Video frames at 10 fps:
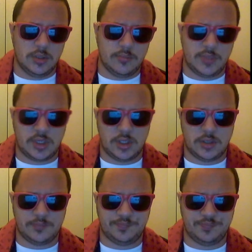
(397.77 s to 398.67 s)
But, um,
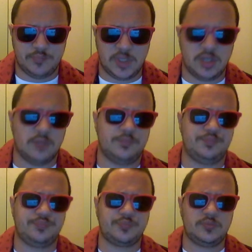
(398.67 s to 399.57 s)
but yeah.
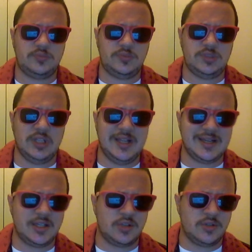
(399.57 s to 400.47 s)
I
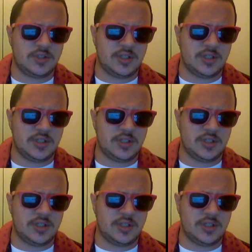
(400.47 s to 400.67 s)
guess you can